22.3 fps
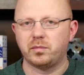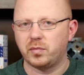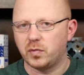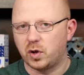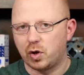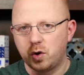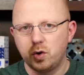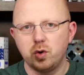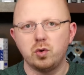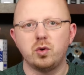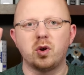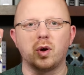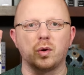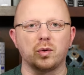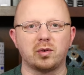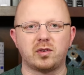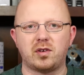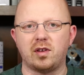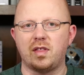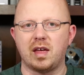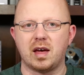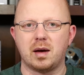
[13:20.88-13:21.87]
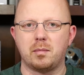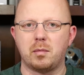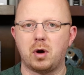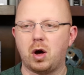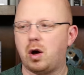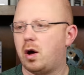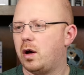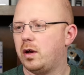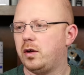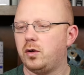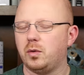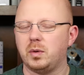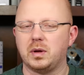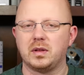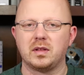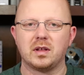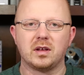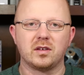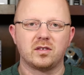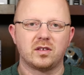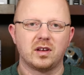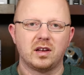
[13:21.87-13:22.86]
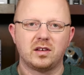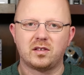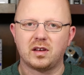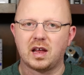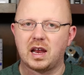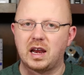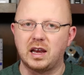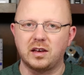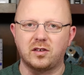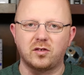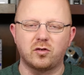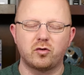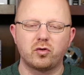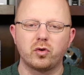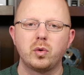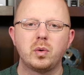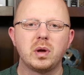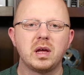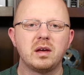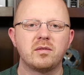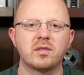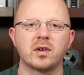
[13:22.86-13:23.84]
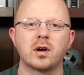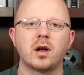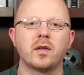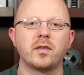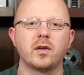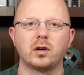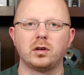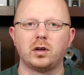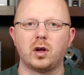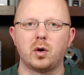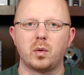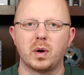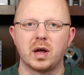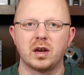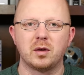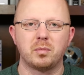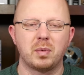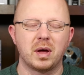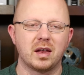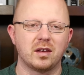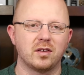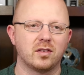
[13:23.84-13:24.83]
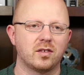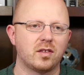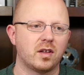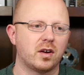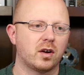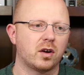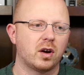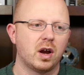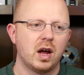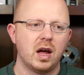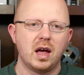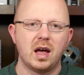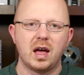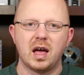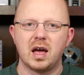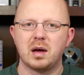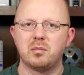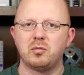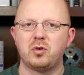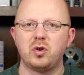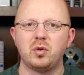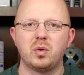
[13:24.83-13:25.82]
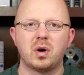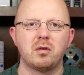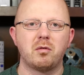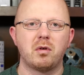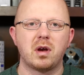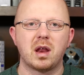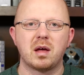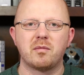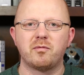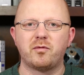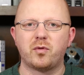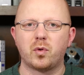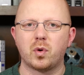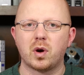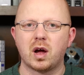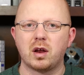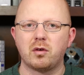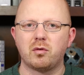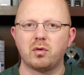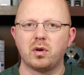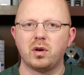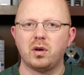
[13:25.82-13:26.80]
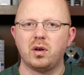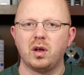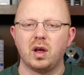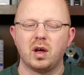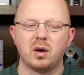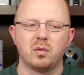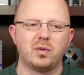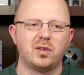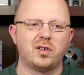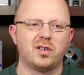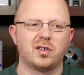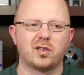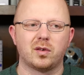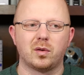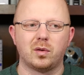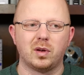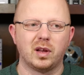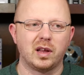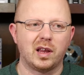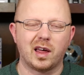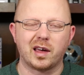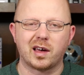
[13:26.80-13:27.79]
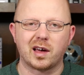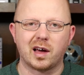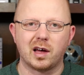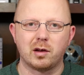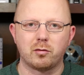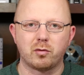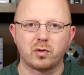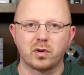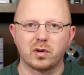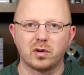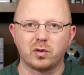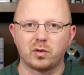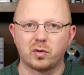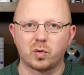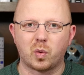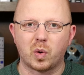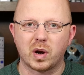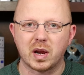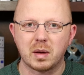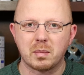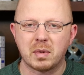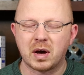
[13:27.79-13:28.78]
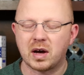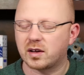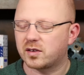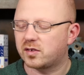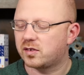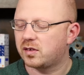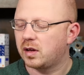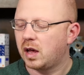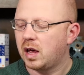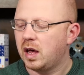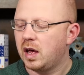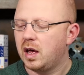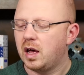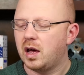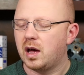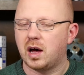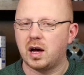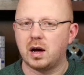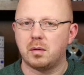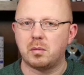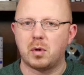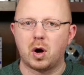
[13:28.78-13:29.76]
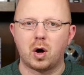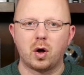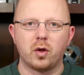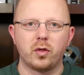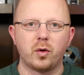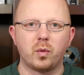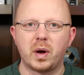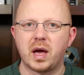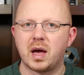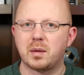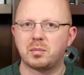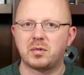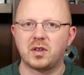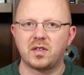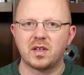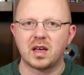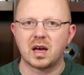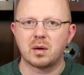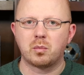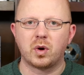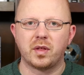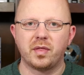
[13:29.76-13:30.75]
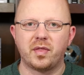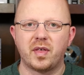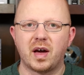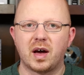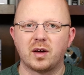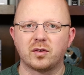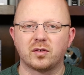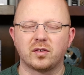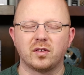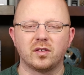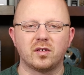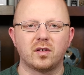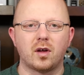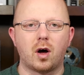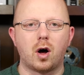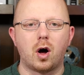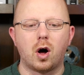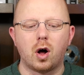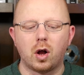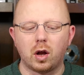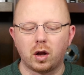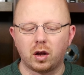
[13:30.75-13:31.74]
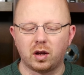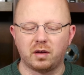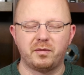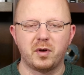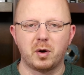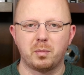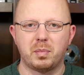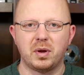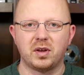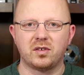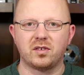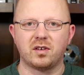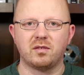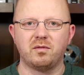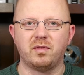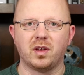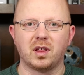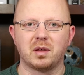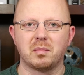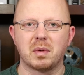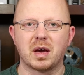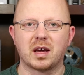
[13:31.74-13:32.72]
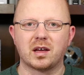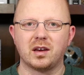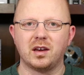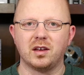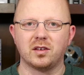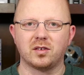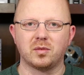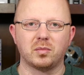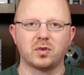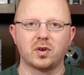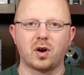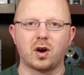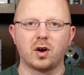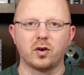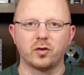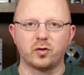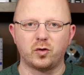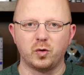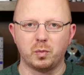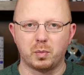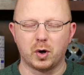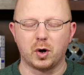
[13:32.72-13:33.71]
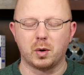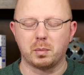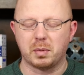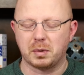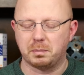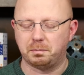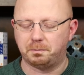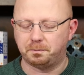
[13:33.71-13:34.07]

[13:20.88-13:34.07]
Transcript: Kudos to them on doing this. It's, and it's true even on their low end pens. Their M200, M400, which is only like 120 bucks, um, all the way up to the M1000s. All of their piston filling mechanisms are superb.